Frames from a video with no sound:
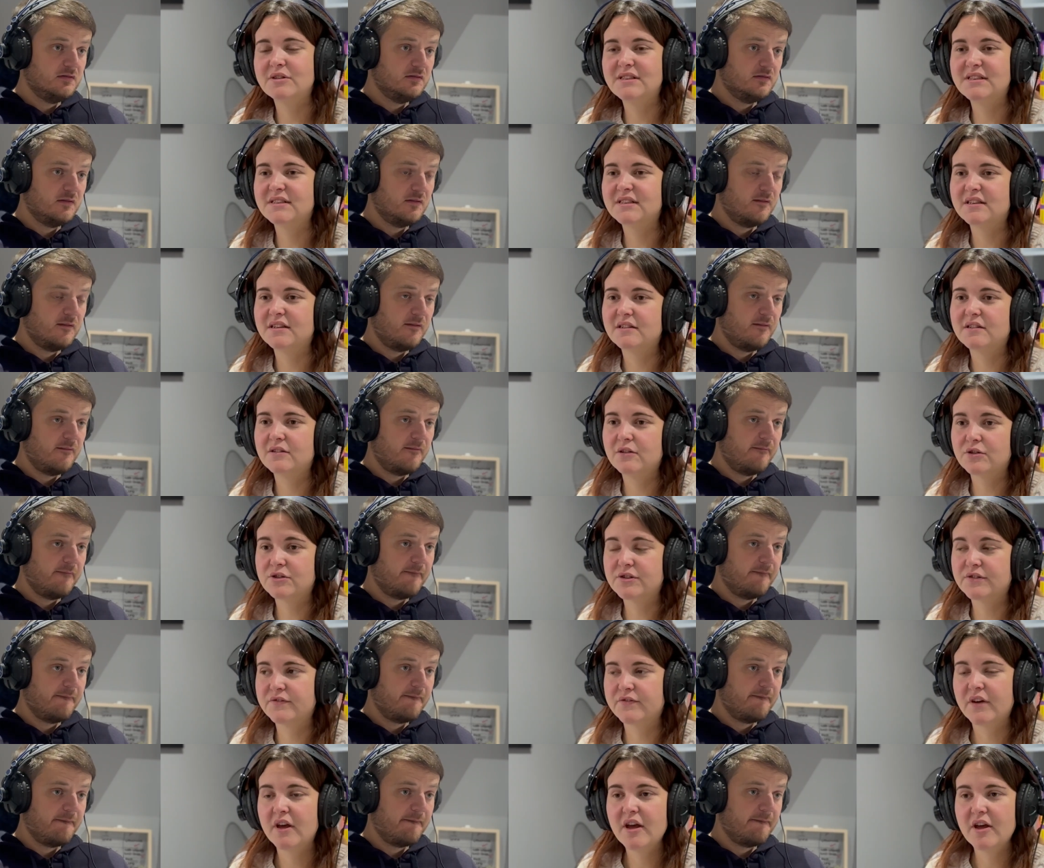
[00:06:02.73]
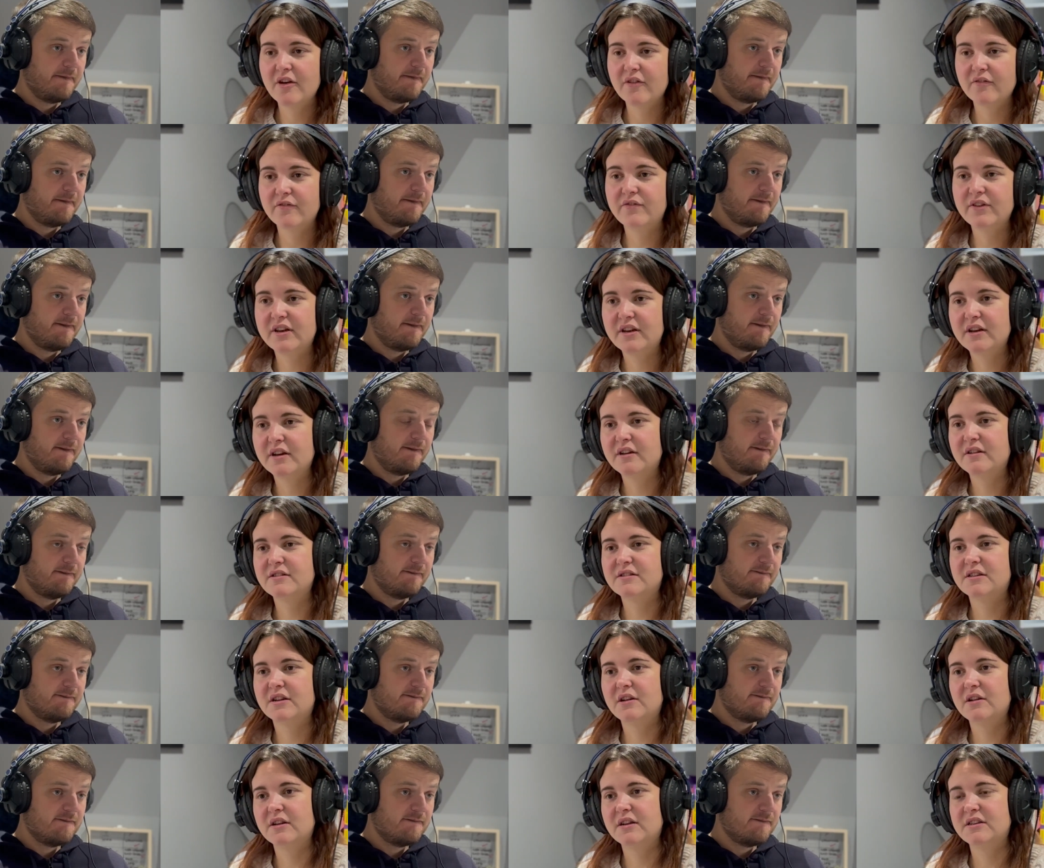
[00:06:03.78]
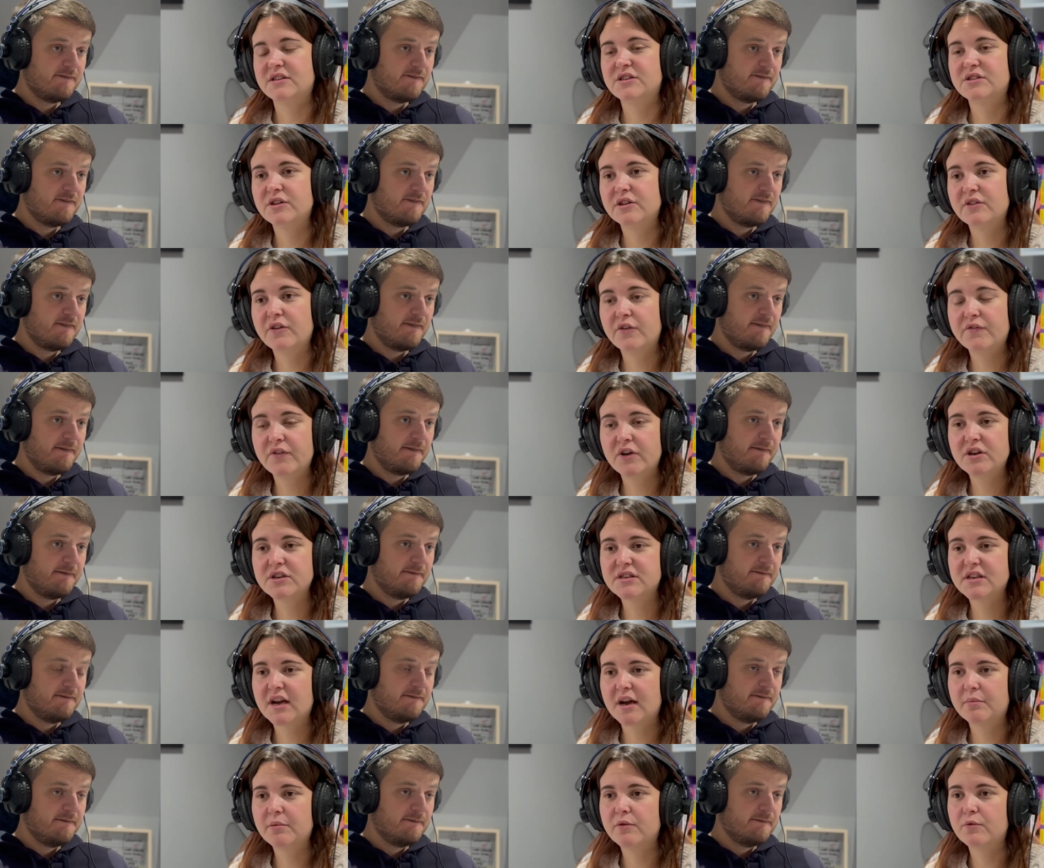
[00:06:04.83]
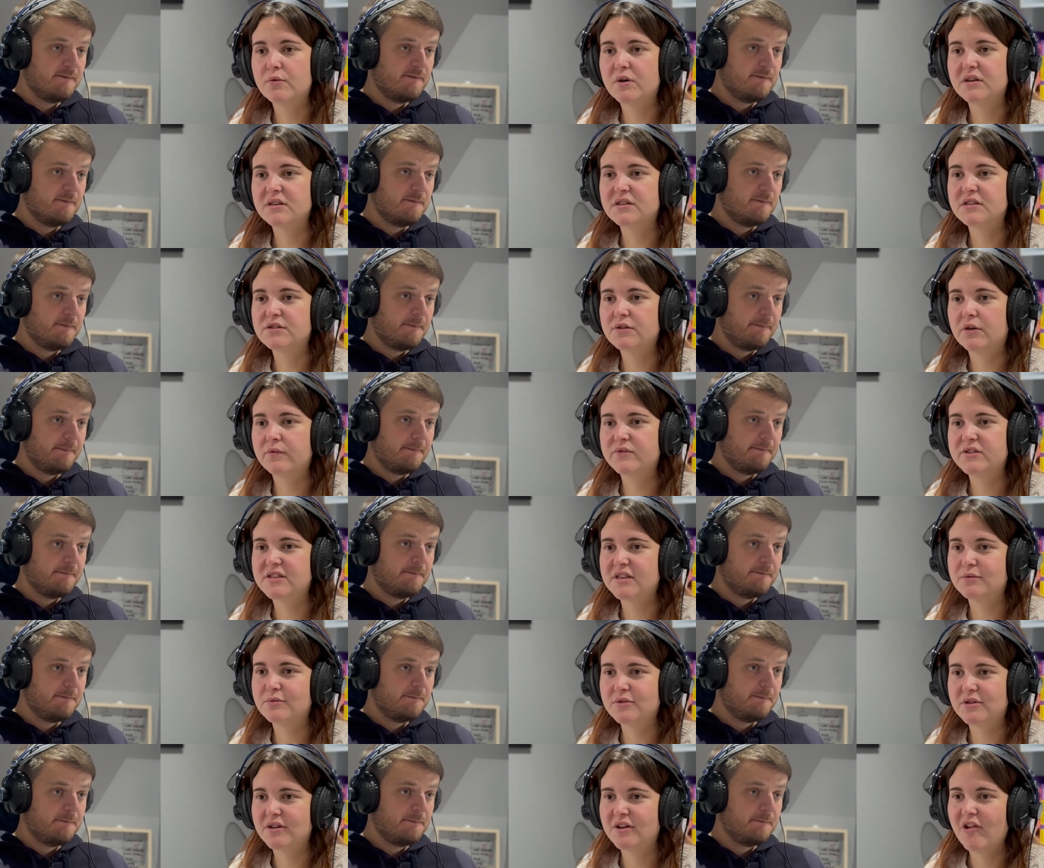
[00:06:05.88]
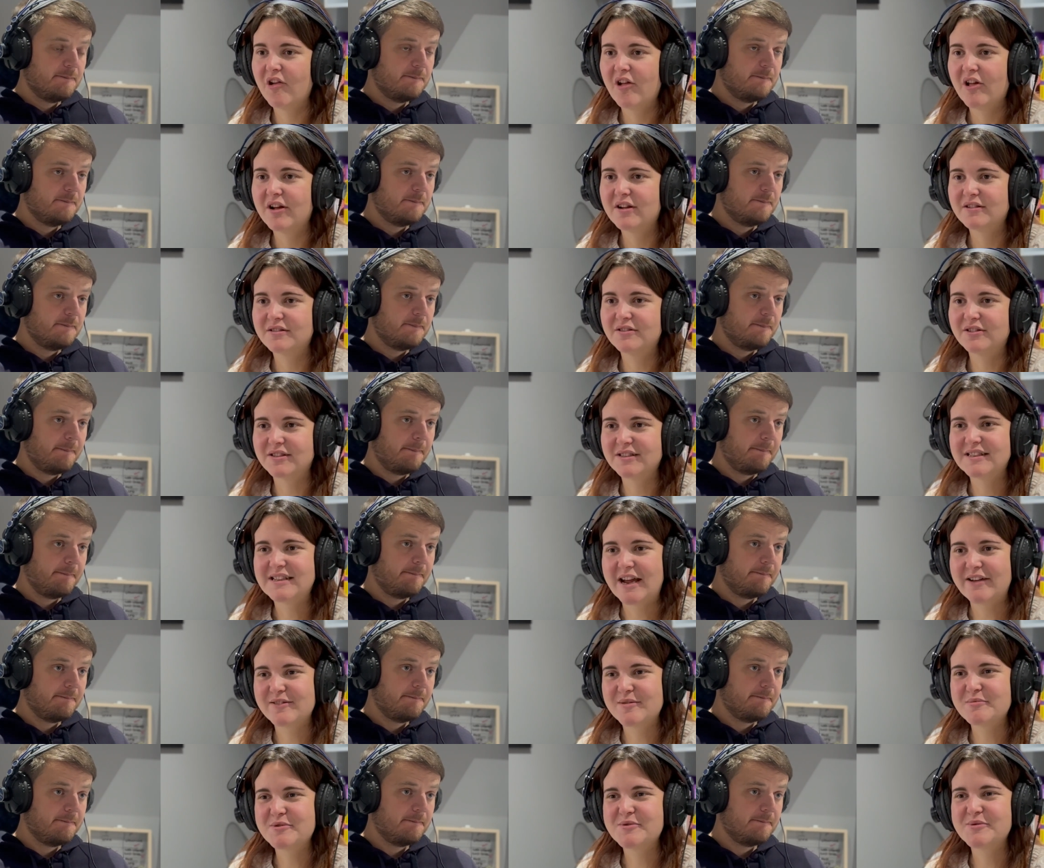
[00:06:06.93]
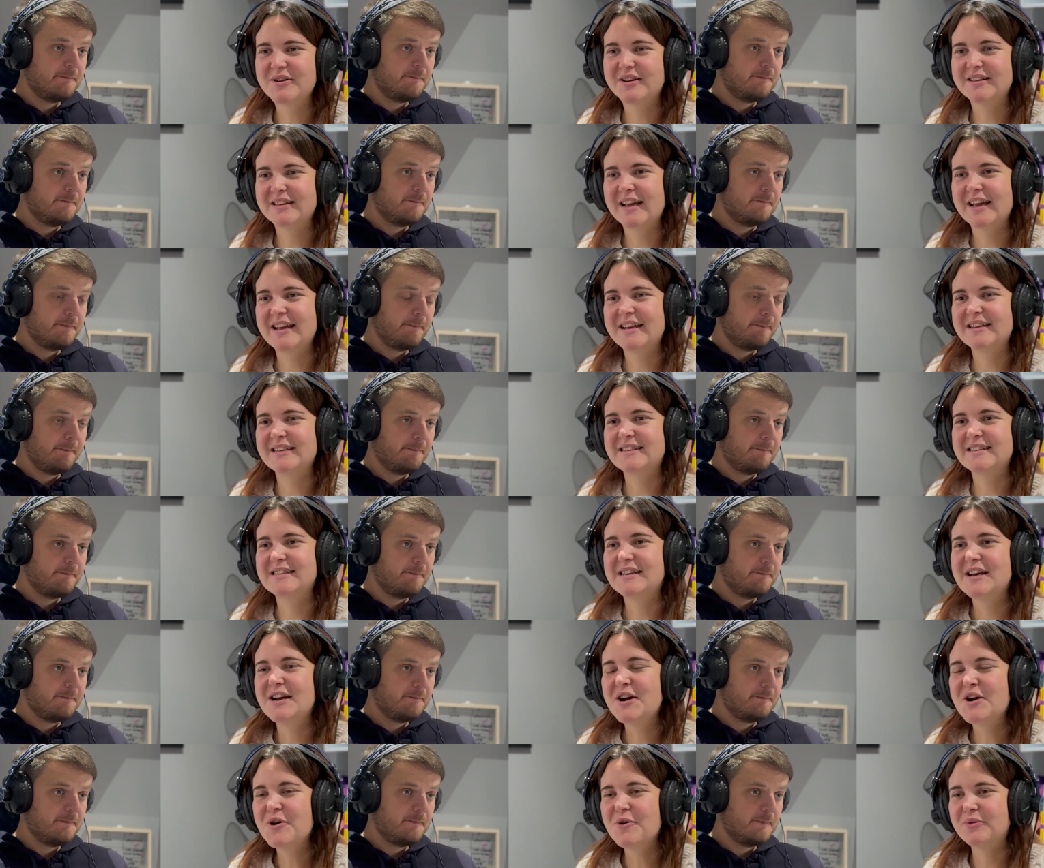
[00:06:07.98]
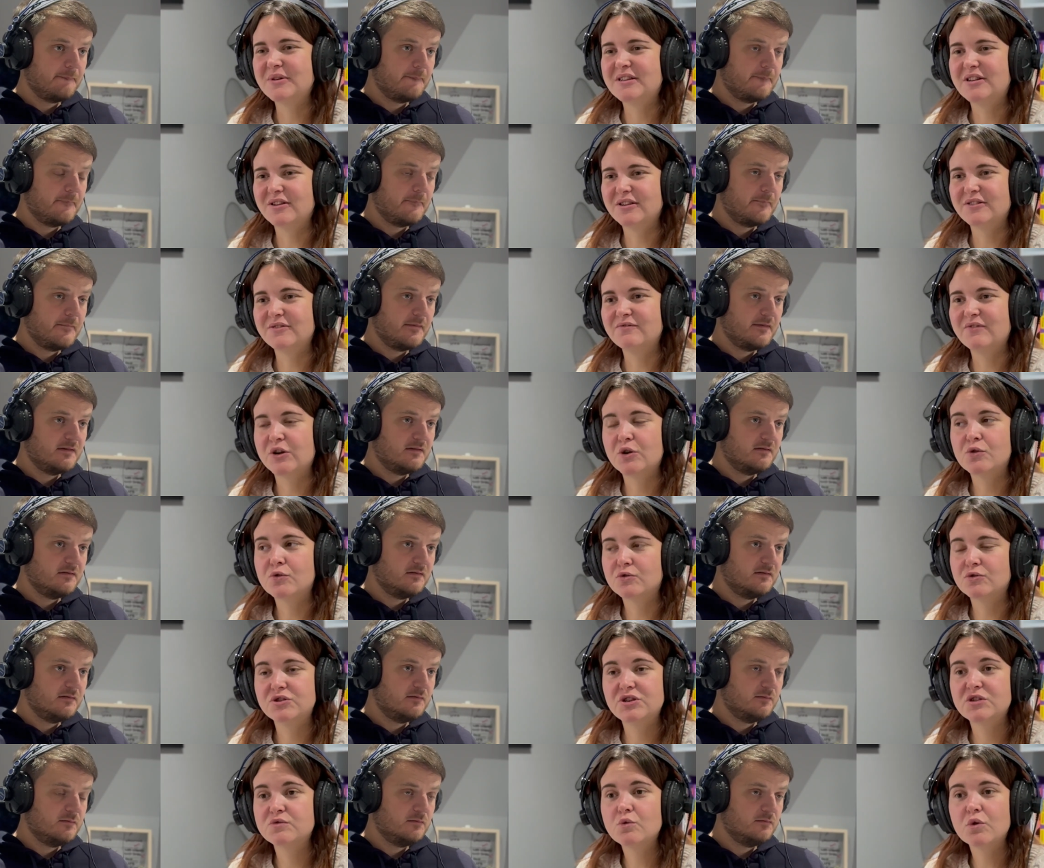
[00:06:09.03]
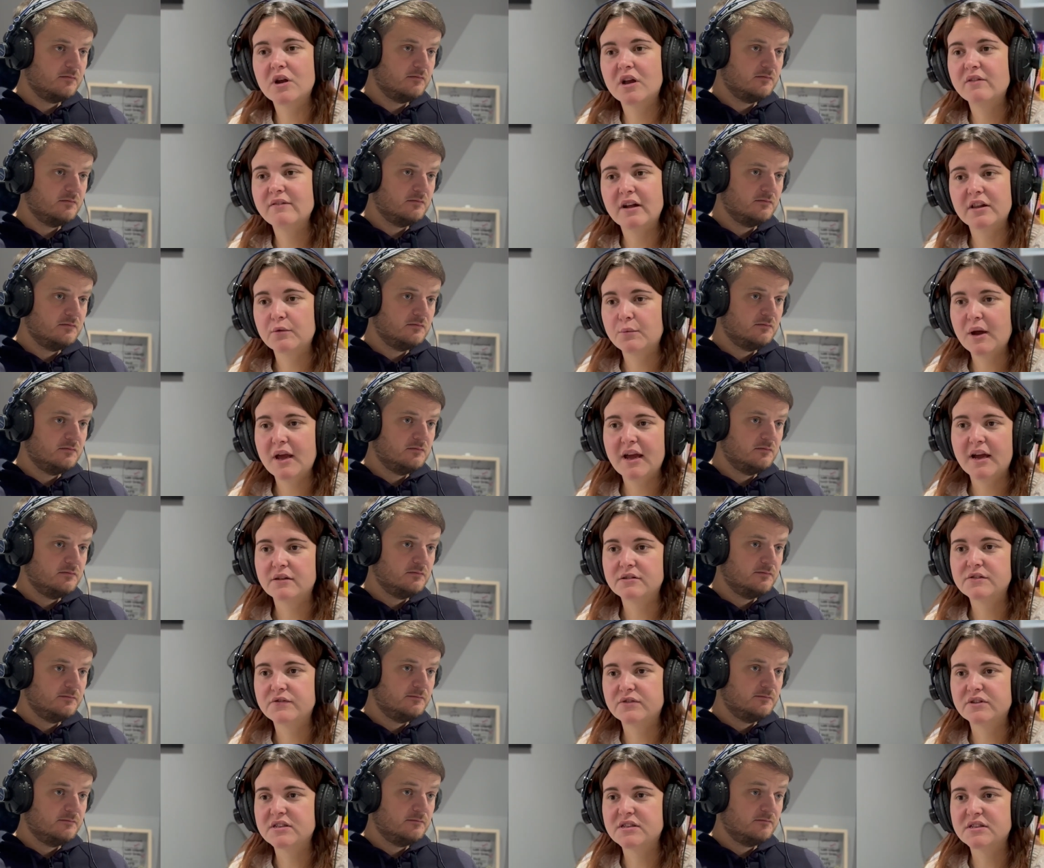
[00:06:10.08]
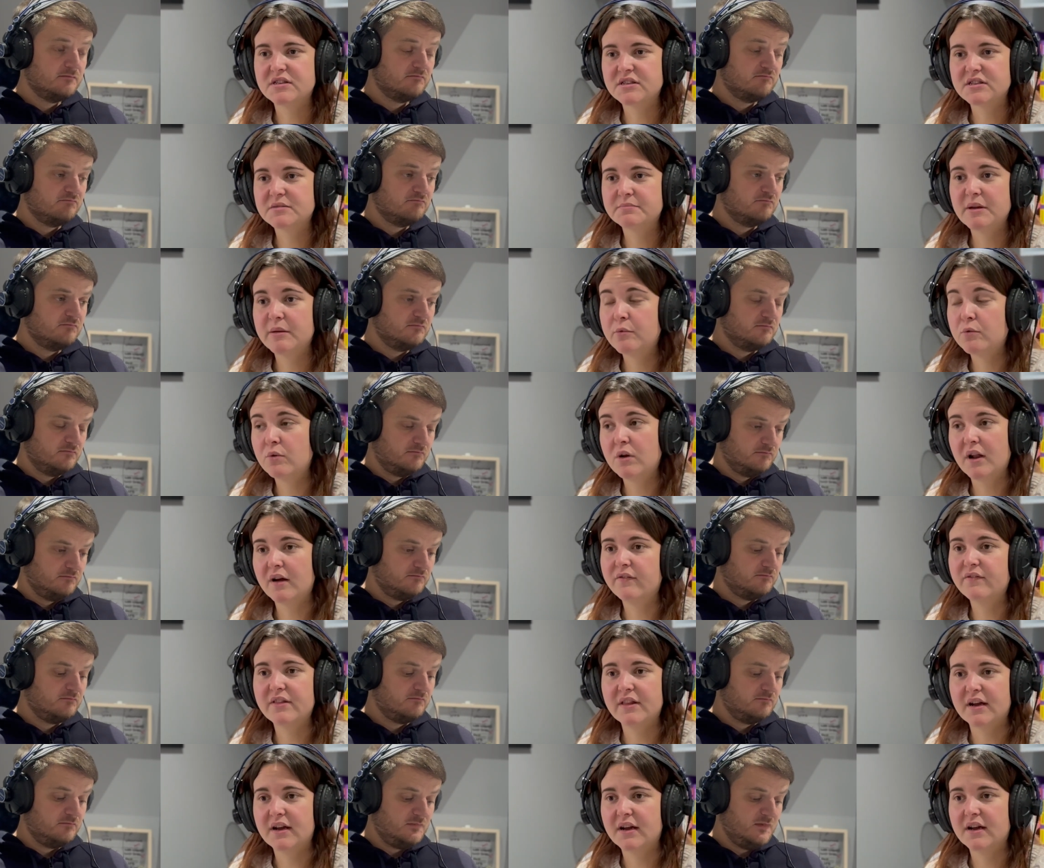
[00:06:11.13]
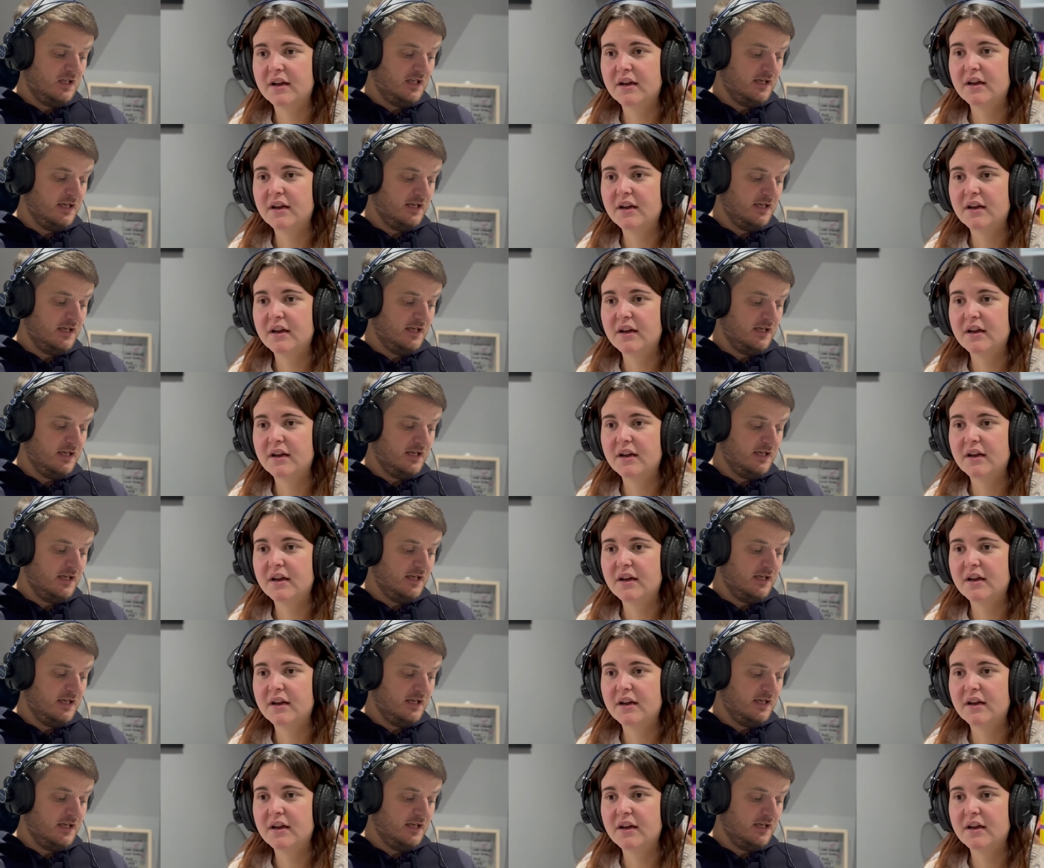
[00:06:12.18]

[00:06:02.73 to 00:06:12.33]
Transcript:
Speaker 1: did a lot of videos, and, and the first couple ones obviously were like terrible, weren't they? And we'd like record just walking around the warehouse, for instance. People love that.